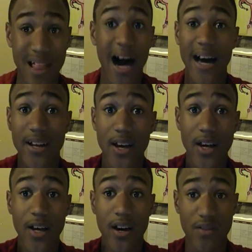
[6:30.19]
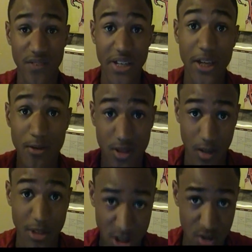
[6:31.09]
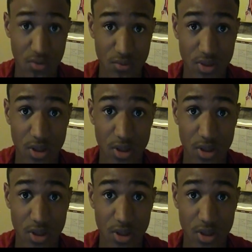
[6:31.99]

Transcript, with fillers: lot of videos coming soon.